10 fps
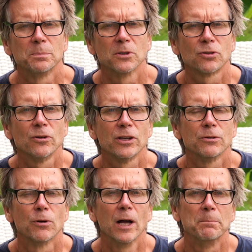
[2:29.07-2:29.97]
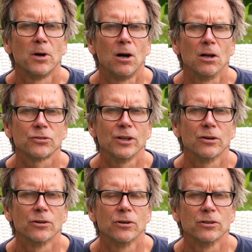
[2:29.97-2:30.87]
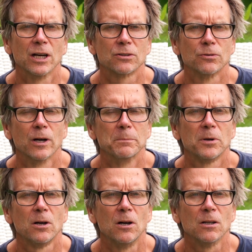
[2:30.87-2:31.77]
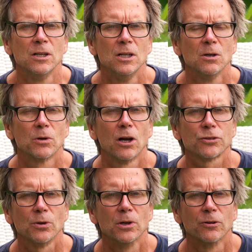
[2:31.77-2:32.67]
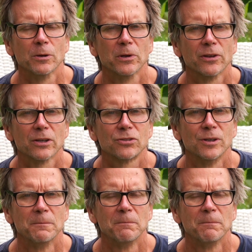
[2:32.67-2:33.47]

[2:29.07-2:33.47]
But certainly Ron Paul, Senator Dr. Ron Paul, would also agree with this.